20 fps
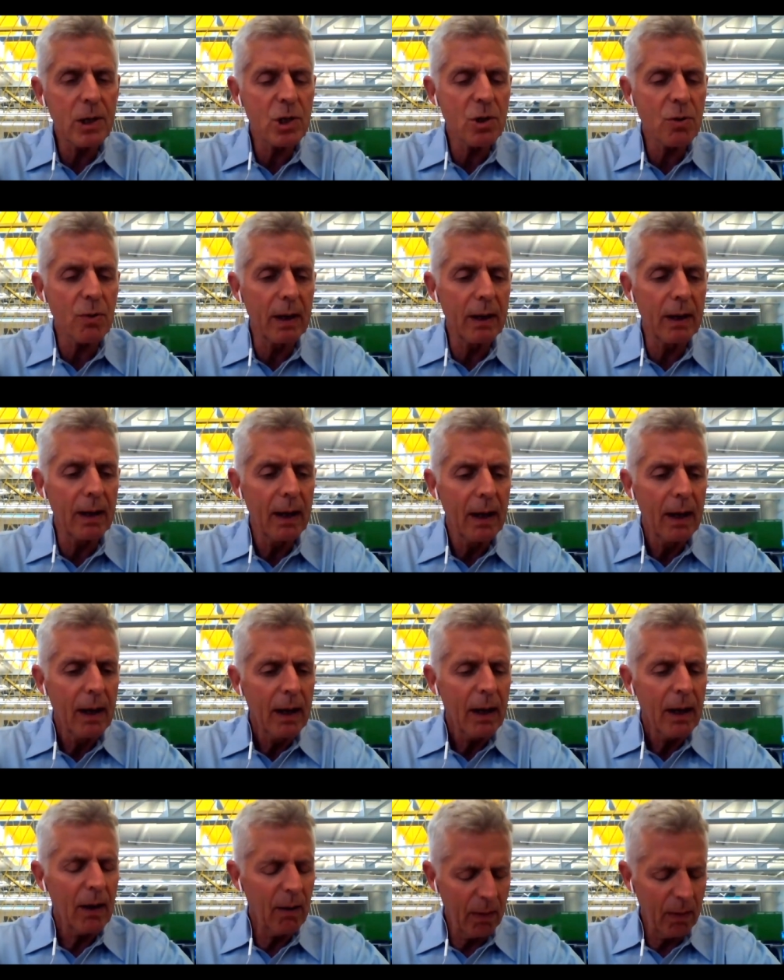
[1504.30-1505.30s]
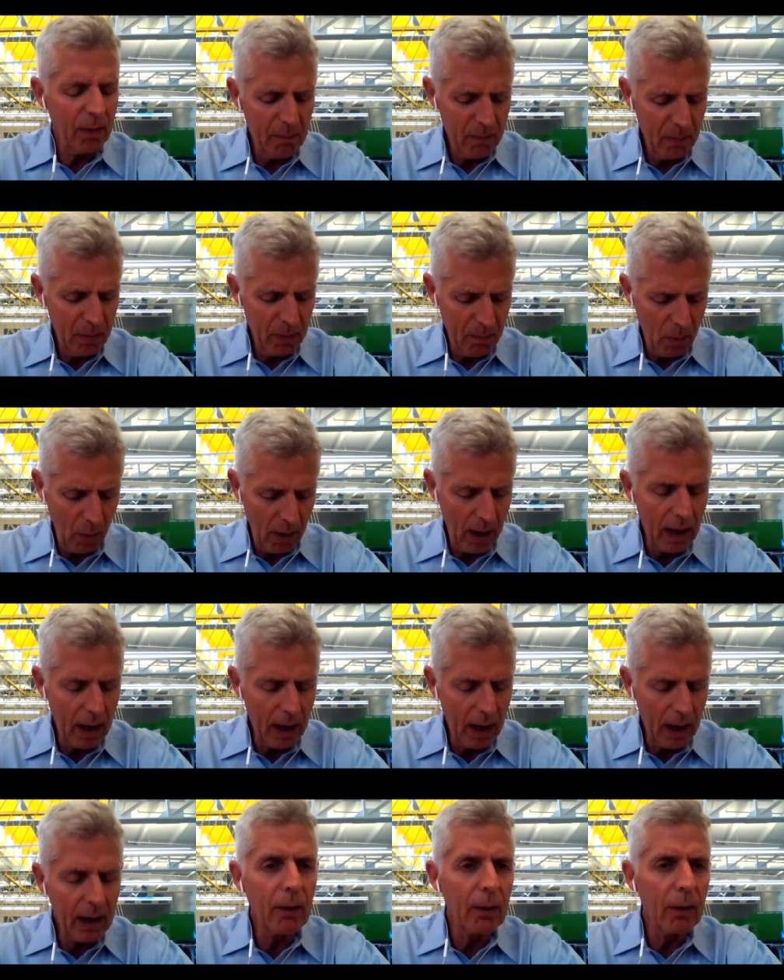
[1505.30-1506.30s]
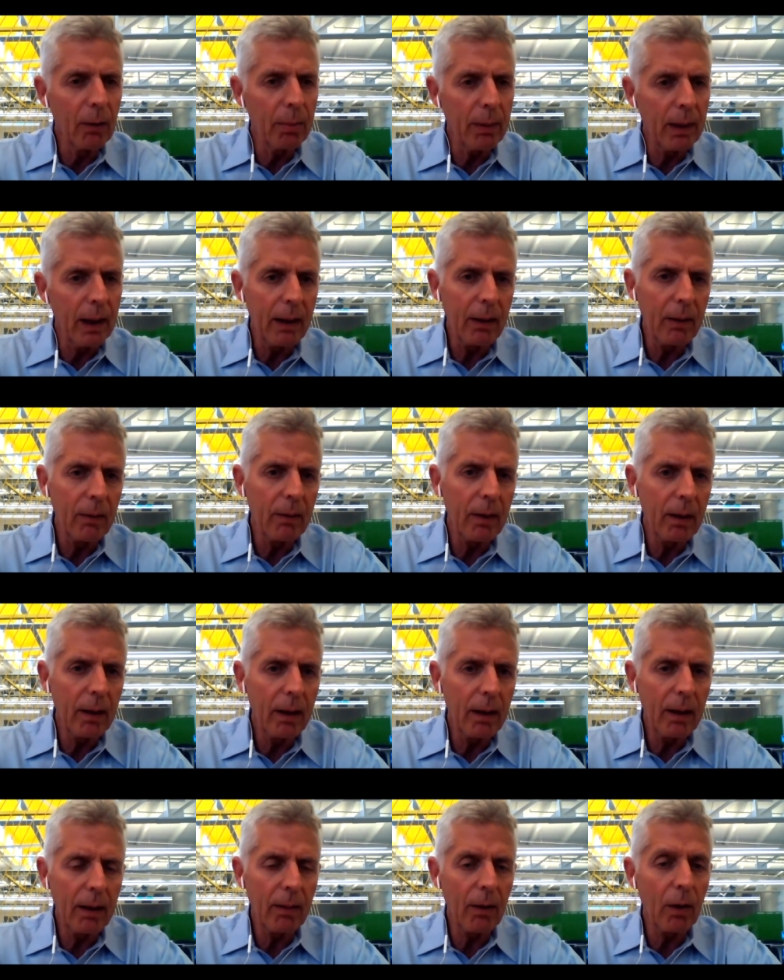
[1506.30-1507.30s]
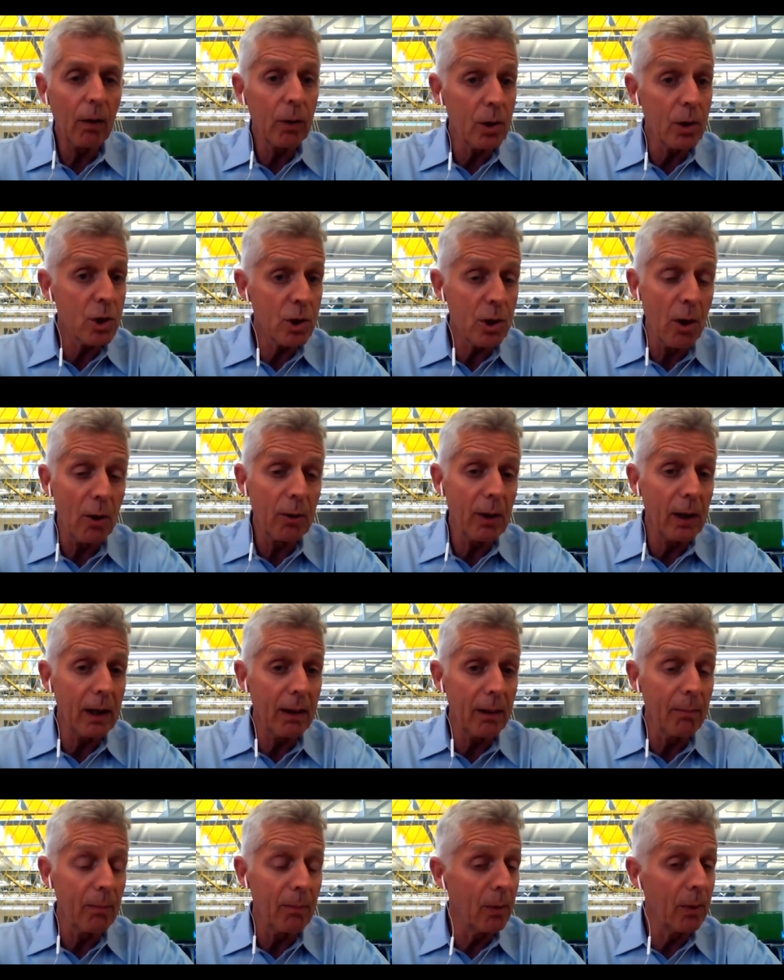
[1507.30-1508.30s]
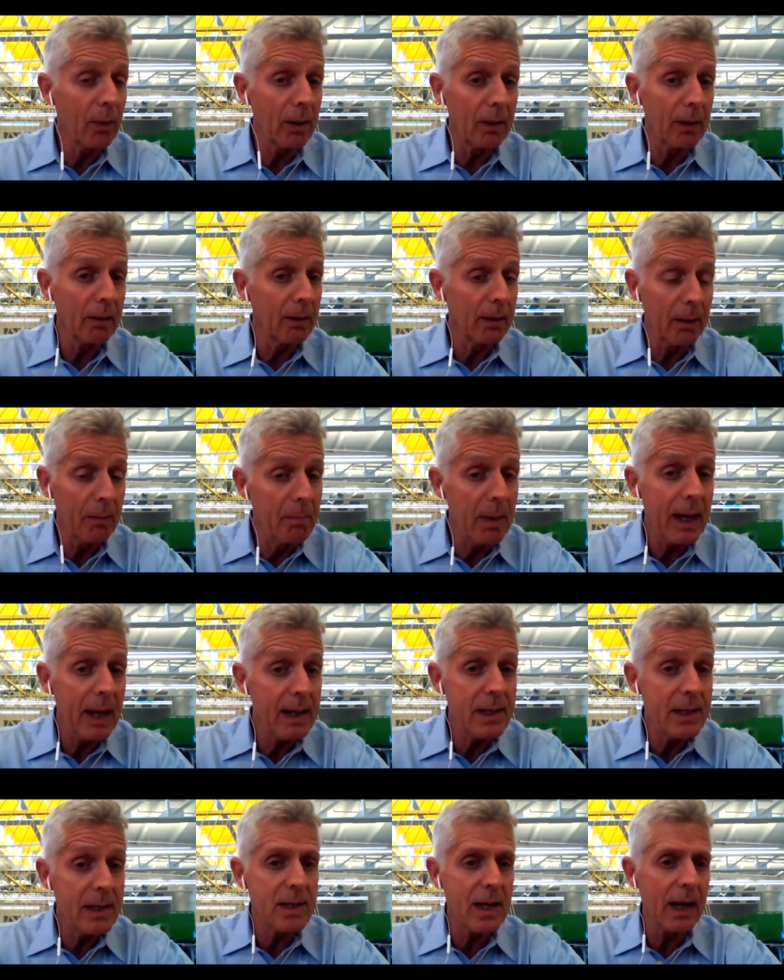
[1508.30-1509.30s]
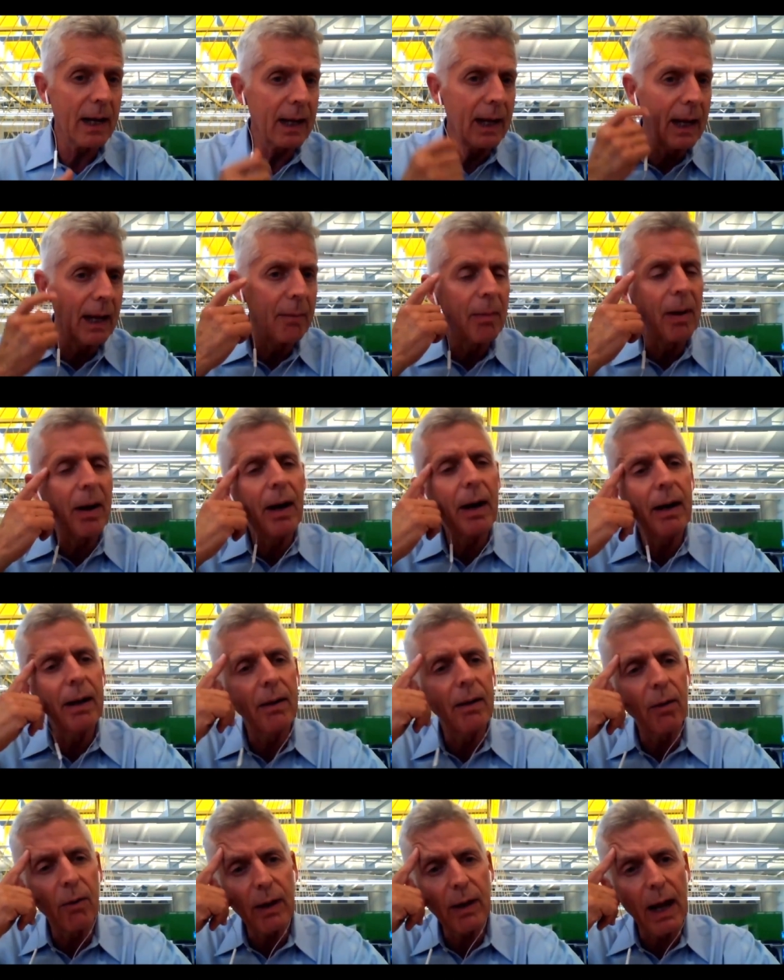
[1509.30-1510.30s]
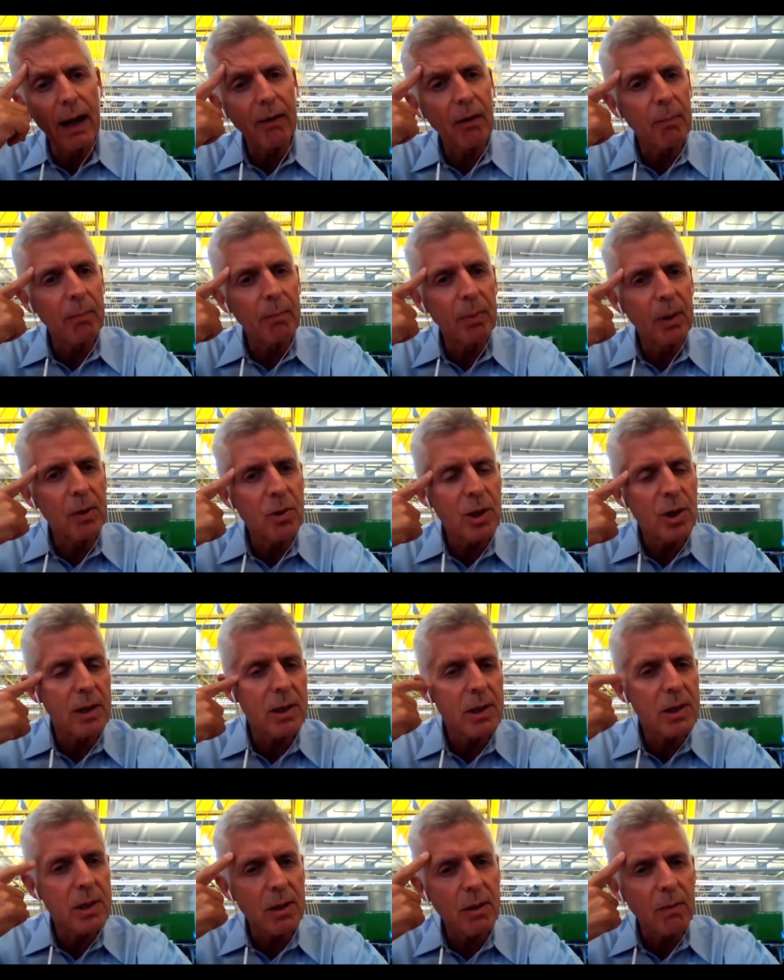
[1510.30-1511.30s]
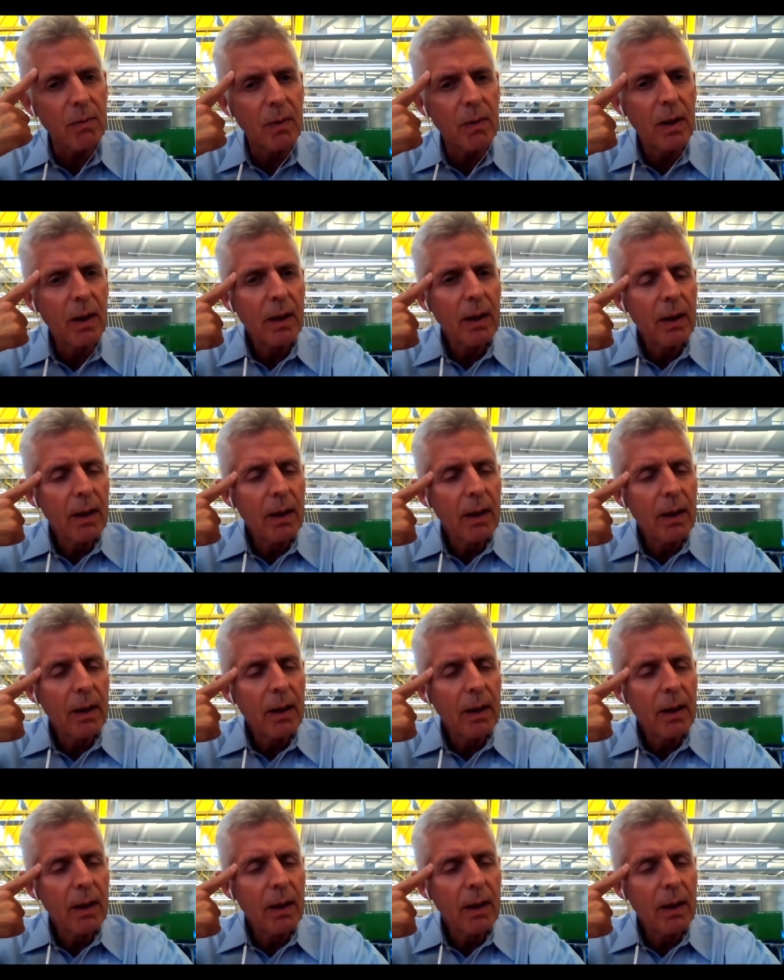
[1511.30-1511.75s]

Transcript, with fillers: history. And you know, the, the more I learn about uh, the Haudenosaunee, the more amazed I am contributions to